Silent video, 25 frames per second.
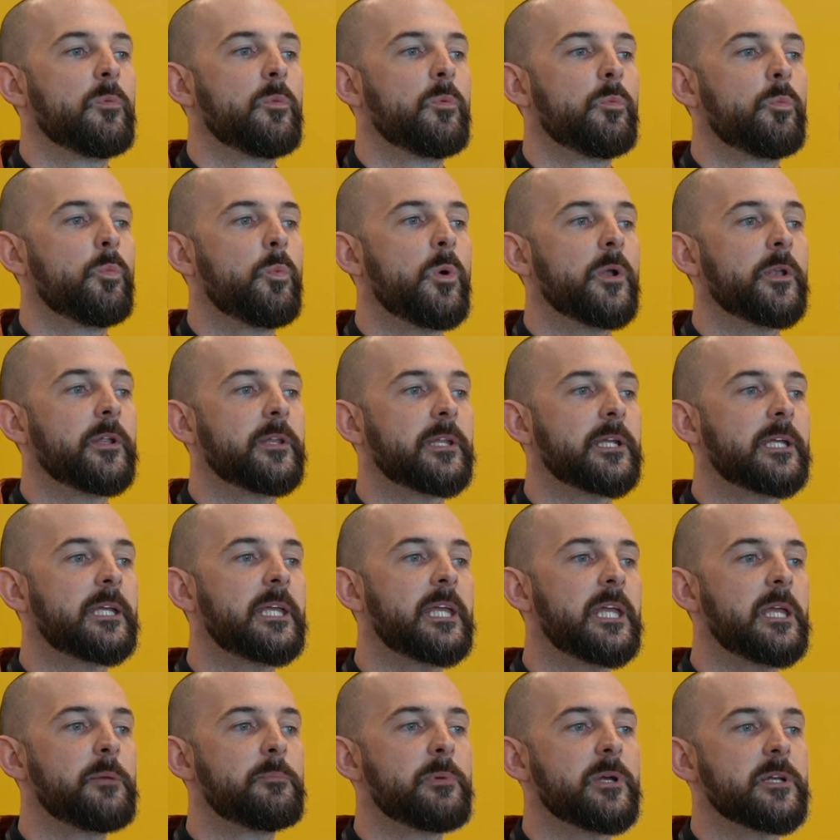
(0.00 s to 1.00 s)
one of the
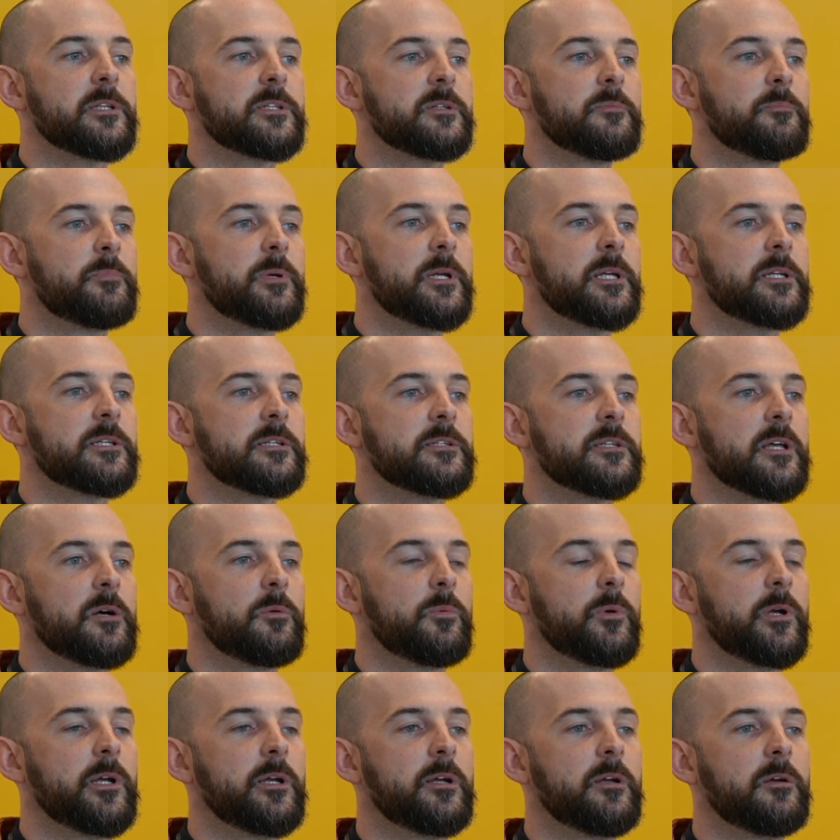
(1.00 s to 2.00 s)
key bits and pieces that
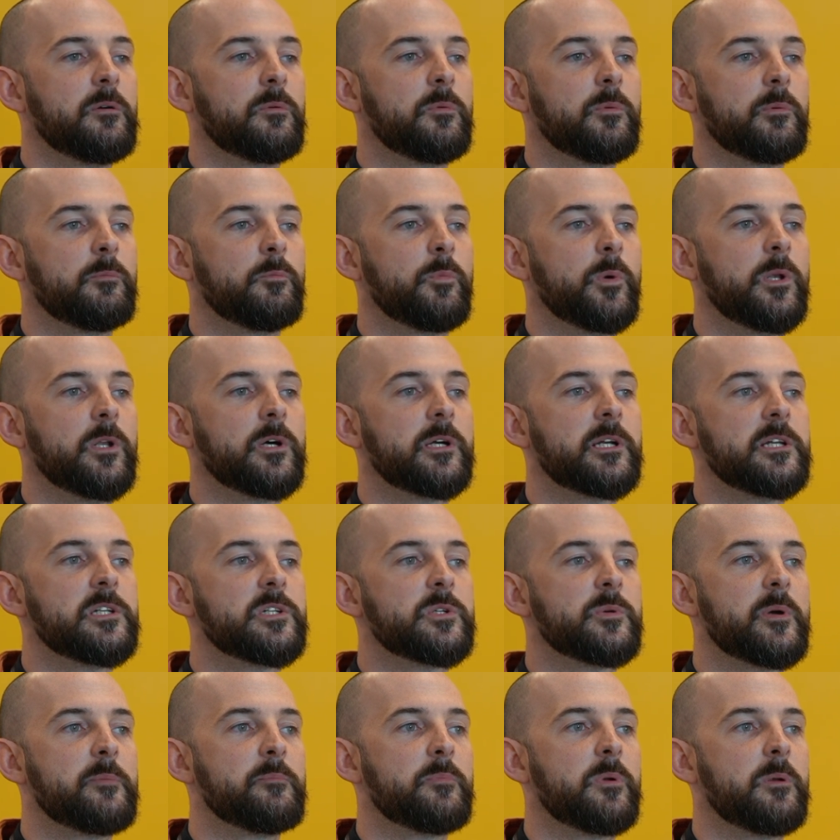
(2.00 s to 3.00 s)
we're looking
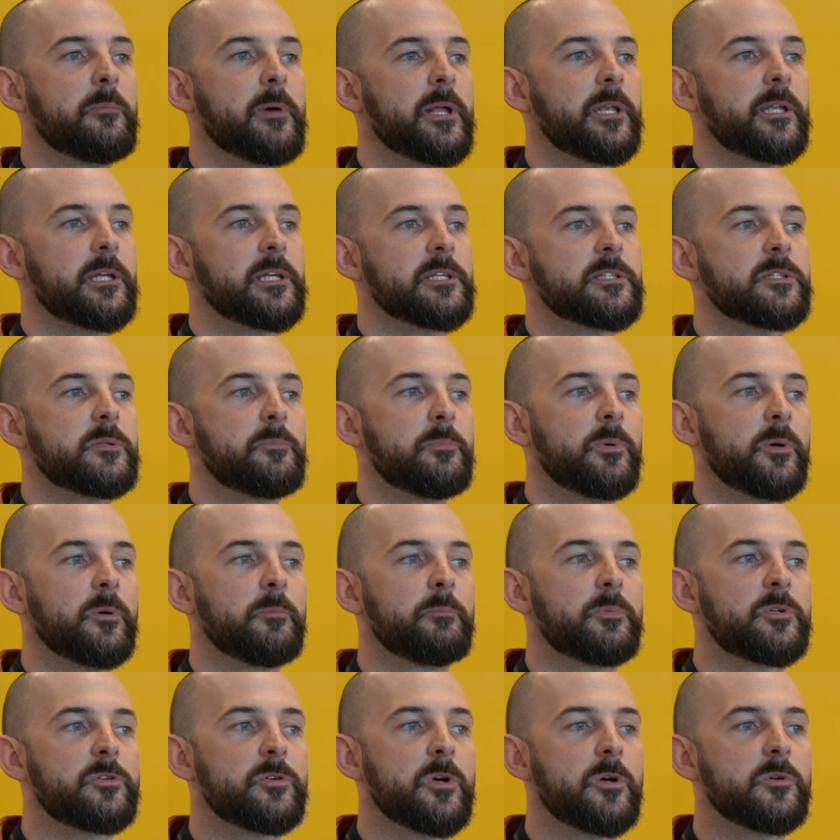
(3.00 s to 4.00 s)
to implement is to
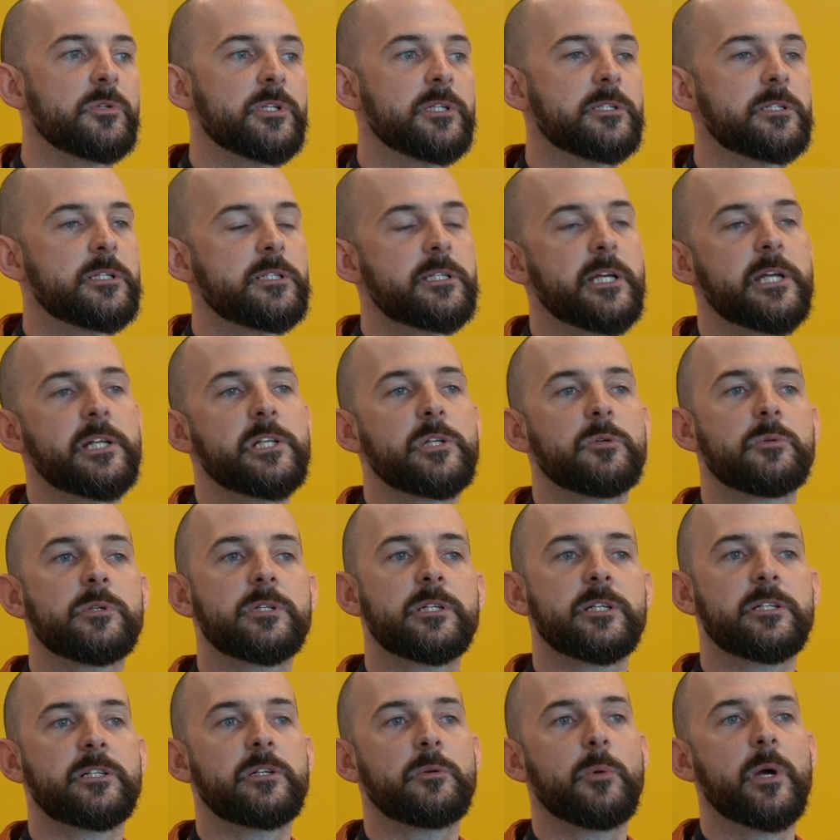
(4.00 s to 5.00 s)
put patrols into dangerous
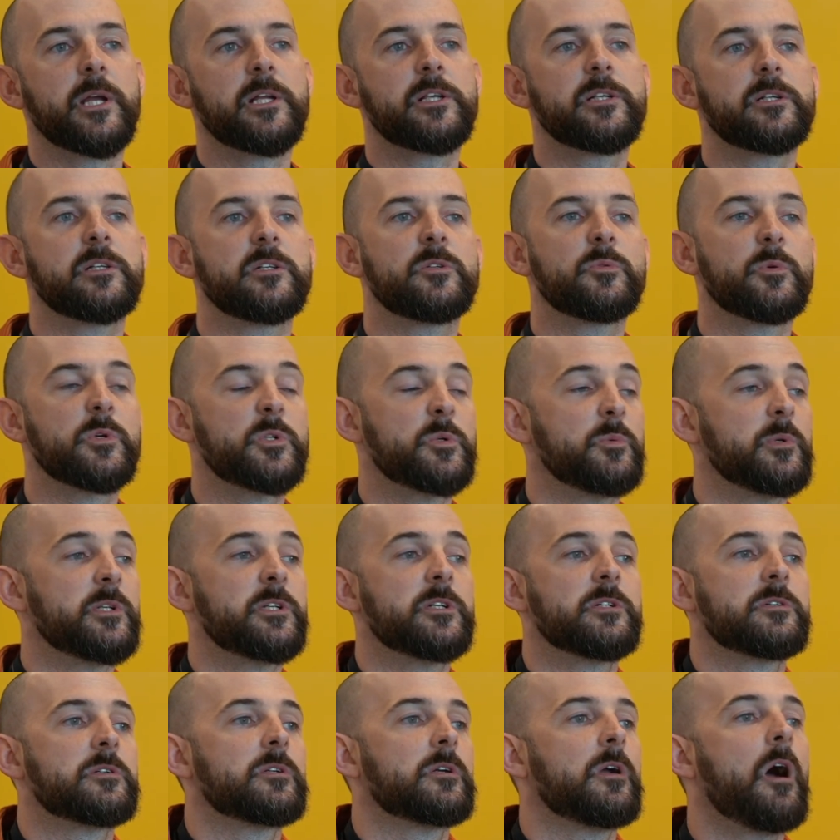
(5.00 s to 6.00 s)
situations which we just